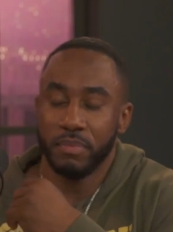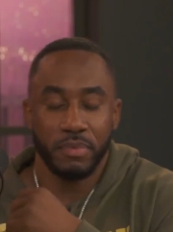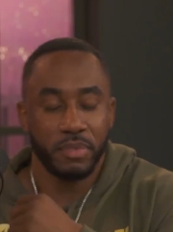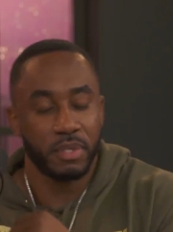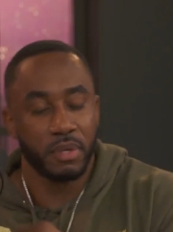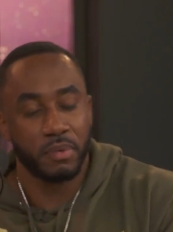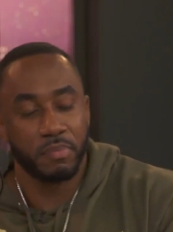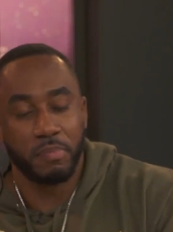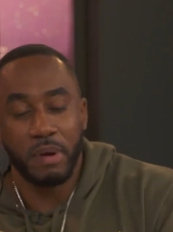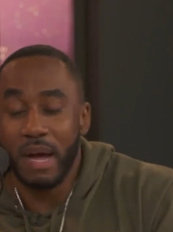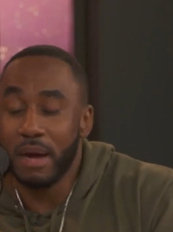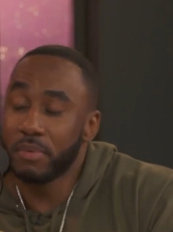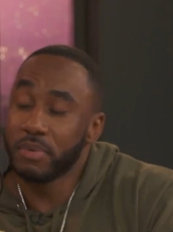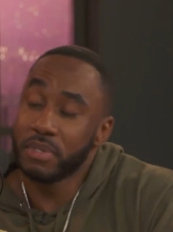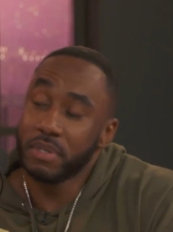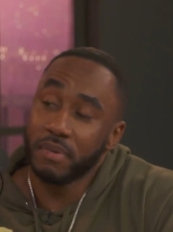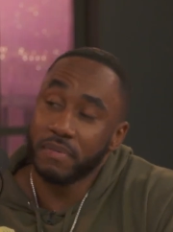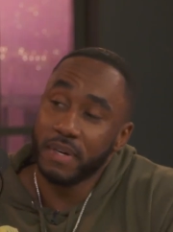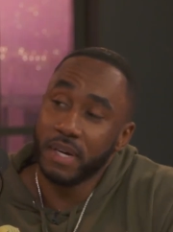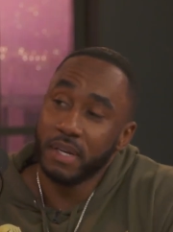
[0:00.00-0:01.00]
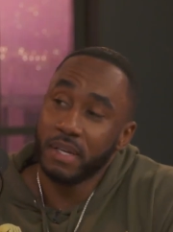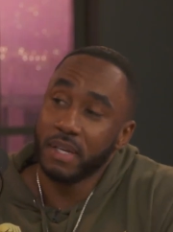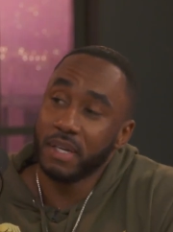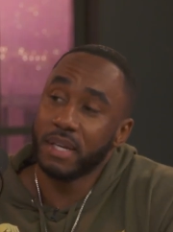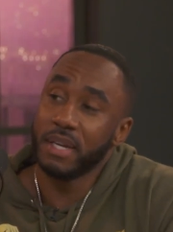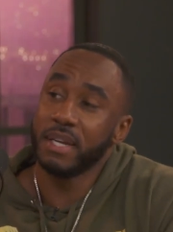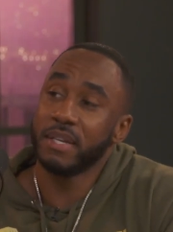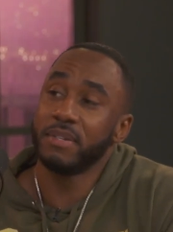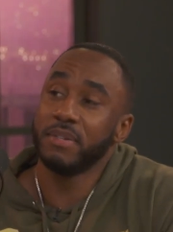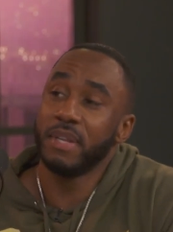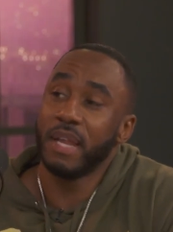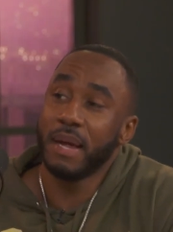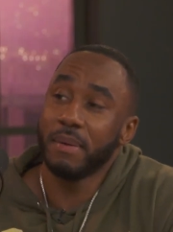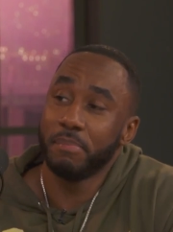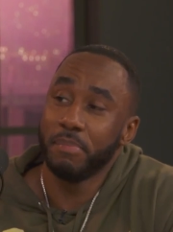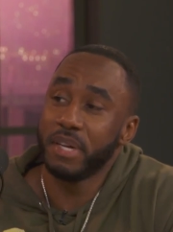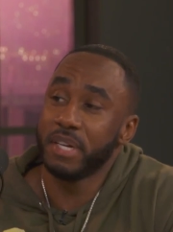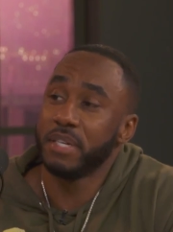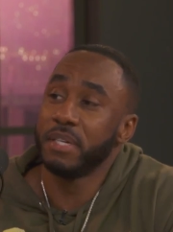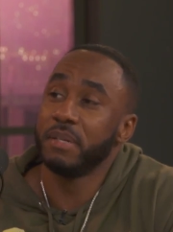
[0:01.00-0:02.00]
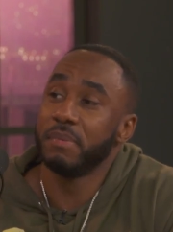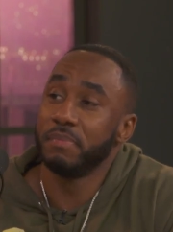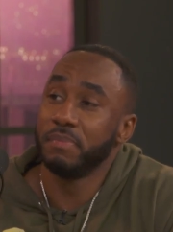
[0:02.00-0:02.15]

So Pac was over there looking at you like Bishop.